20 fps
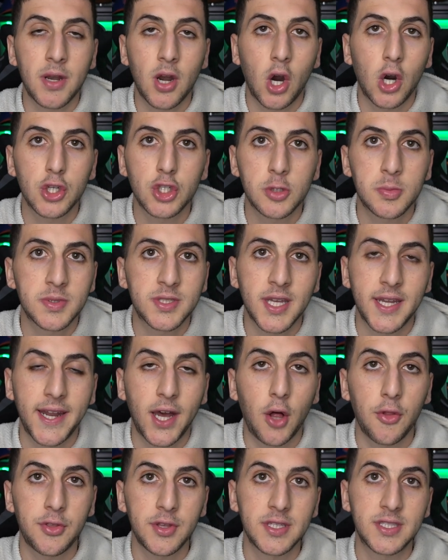been 100%
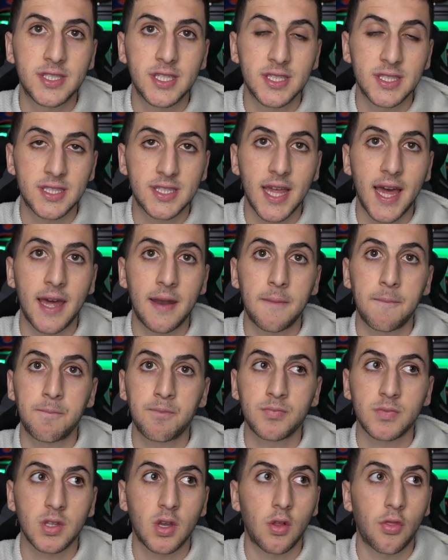healthy since that
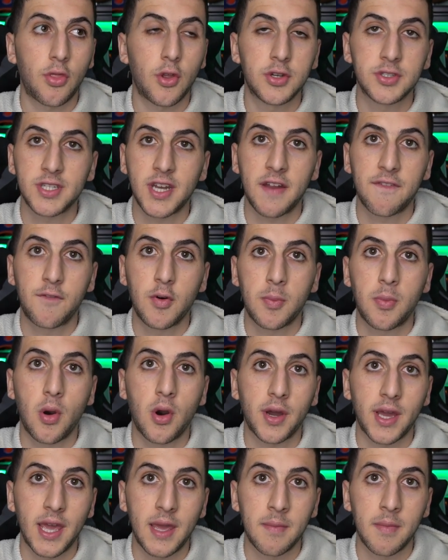Thursday night
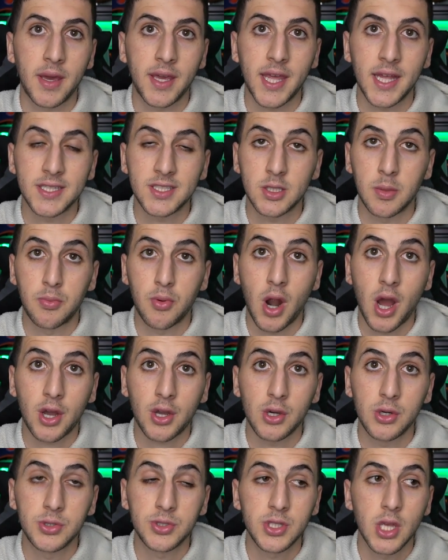football game against the
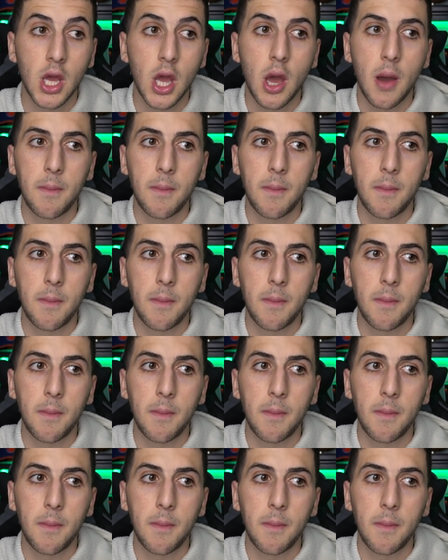Broncos,